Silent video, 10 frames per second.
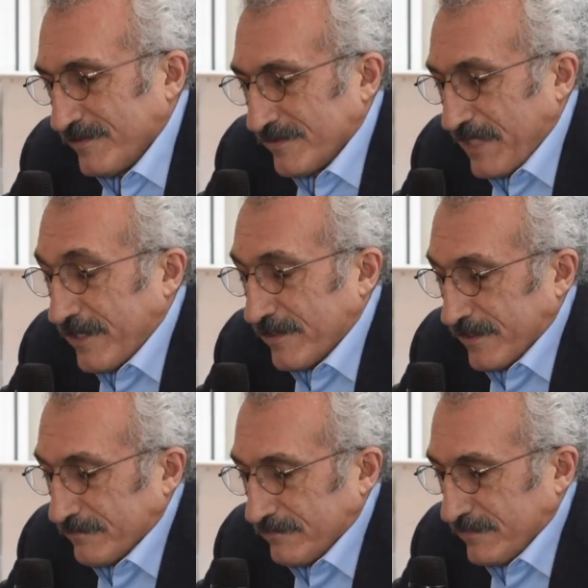
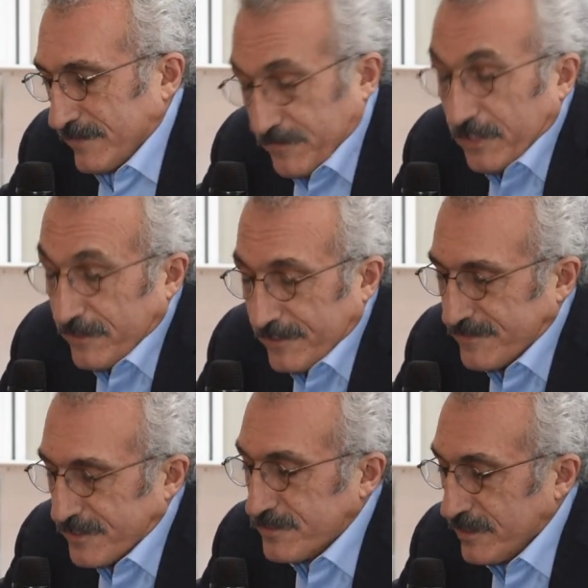Sunday
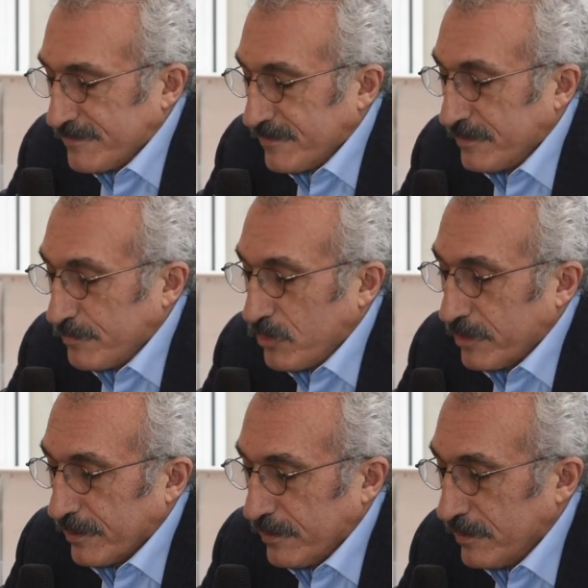essentially, Sunday
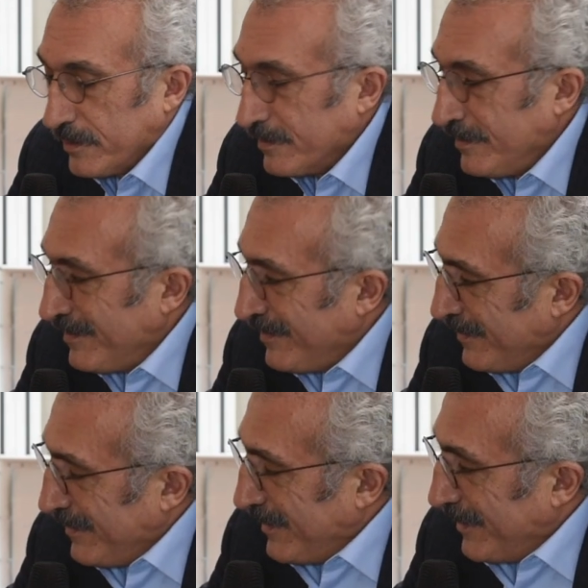morning early.
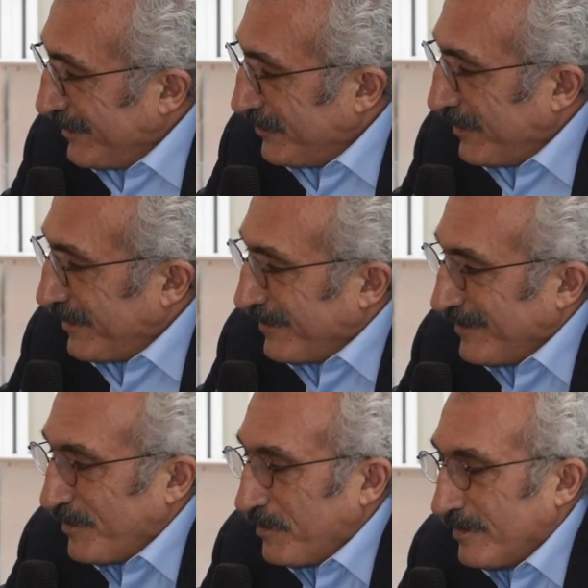And
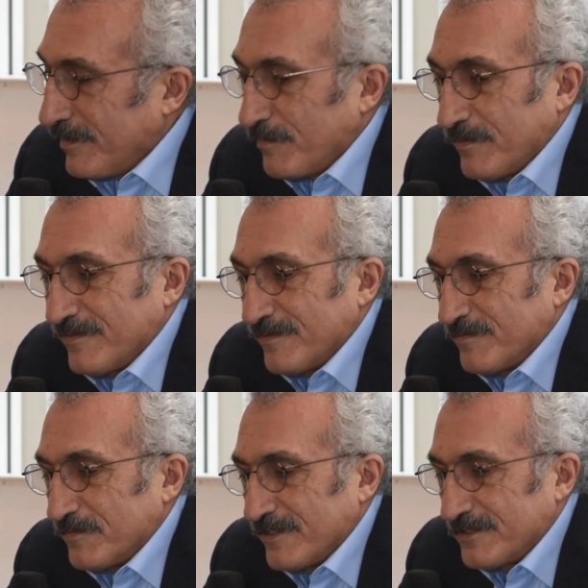
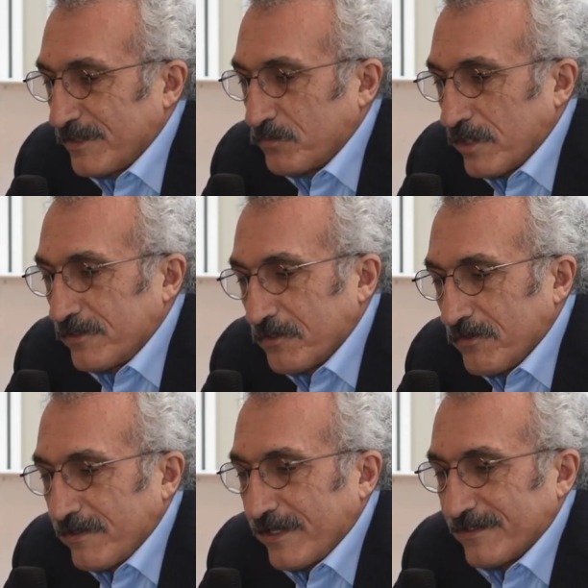they said, where are you
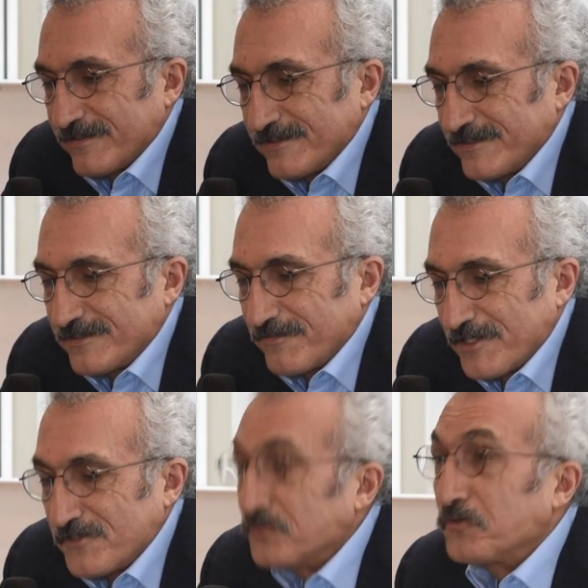going? This is a
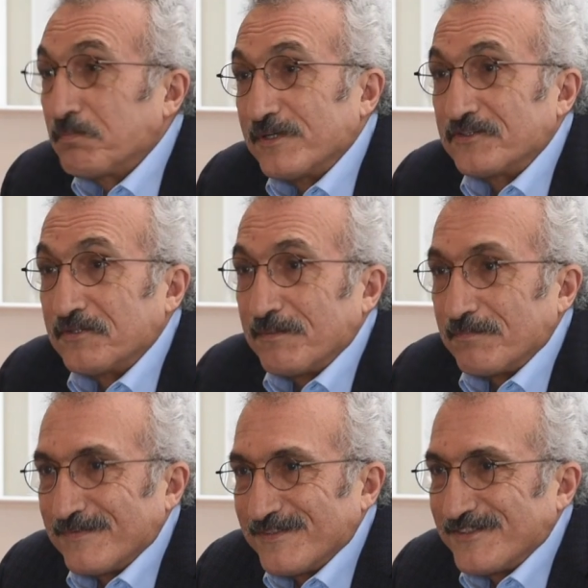very stupid
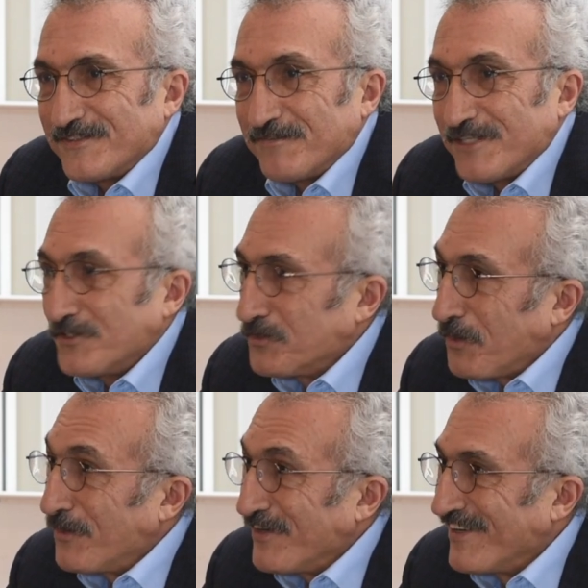trip. This is very
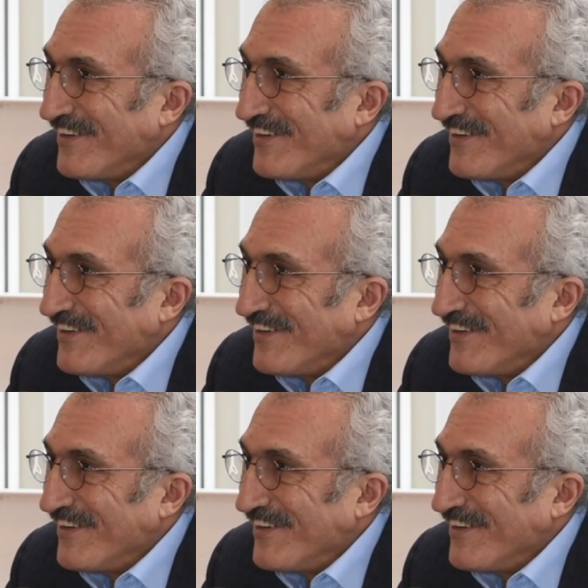short.